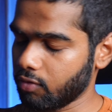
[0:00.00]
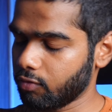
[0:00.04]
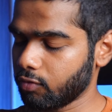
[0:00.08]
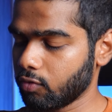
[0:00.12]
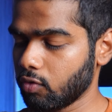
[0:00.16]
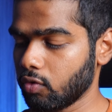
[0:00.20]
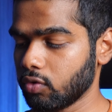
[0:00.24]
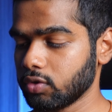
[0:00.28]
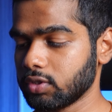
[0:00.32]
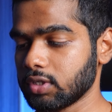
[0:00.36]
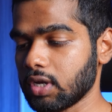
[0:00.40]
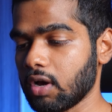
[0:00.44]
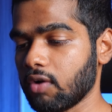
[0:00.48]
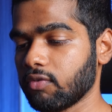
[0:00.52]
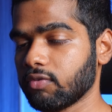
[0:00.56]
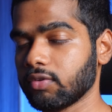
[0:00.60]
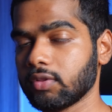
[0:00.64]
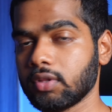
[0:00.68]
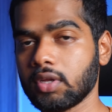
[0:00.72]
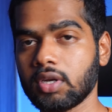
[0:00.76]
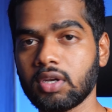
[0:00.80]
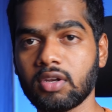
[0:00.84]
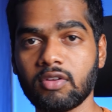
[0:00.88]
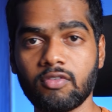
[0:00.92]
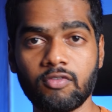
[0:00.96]
Of course, after
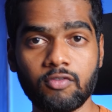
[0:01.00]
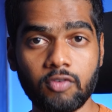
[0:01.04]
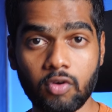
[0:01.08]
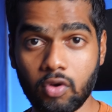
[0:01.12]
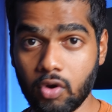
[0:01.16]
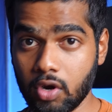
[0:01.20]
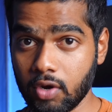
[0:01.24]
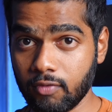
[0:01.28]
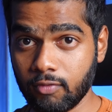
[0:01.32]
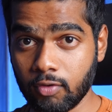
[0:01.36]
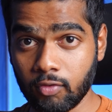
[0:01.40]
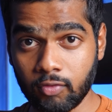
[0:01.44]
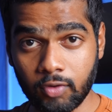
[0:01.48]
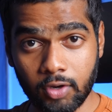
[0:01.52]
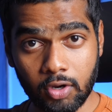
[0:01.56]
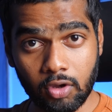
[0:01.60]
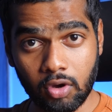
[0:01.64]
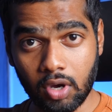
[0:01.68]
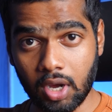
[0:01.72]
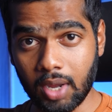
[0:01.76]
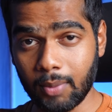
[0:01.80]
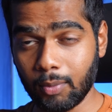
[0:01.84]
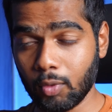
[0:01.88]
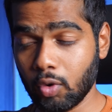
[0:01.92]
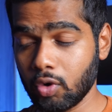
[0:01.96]
that full review video
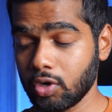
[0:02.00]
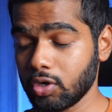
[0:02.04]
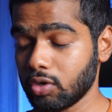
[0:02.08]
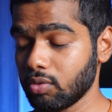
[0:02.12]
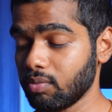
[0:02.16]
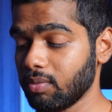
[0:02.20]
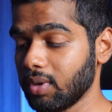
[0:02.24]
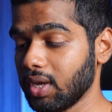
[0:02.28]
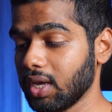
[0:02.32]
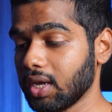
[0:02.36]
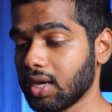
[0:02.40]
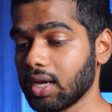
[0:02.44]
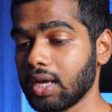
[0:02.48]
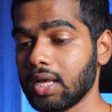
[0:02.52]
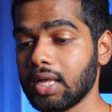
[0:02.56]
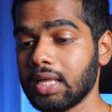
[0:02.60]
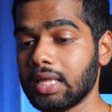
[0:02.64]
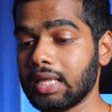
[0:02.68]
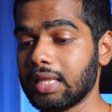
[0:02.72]
I'm going to make,